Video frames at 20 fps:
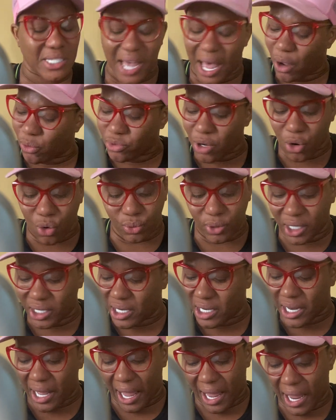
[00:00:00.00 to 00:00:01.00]
I don't know who
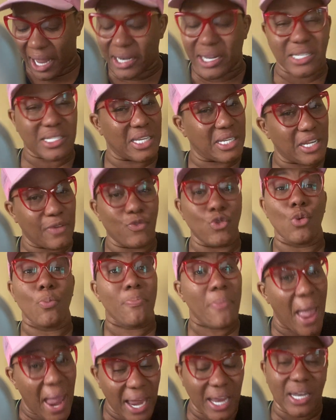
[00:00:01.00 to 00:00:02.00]
needed to hear this. And if you
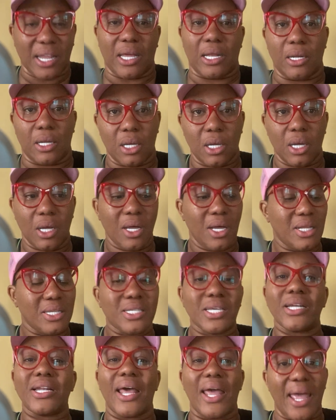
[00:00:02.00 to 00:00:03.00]
made it
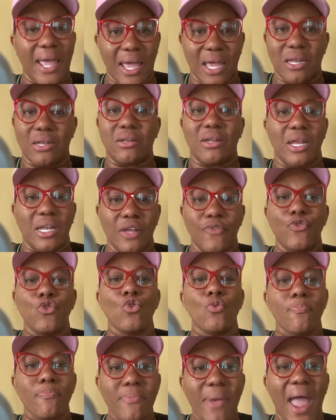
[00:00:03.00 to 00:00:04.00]
to the end, and if
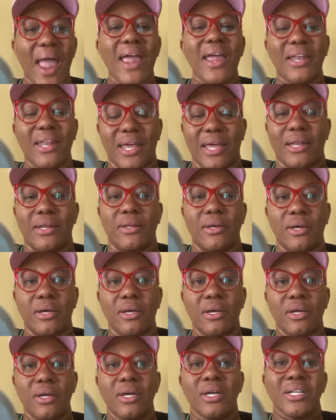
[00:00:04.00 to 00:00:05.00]
you made it
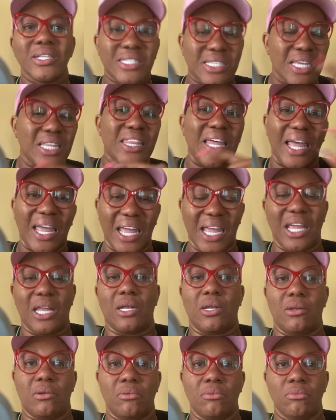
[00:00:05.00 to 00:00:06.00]
to the
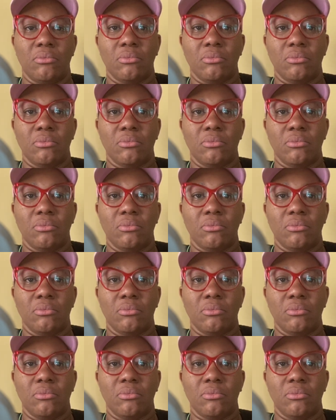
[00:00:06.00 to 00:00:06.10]
end,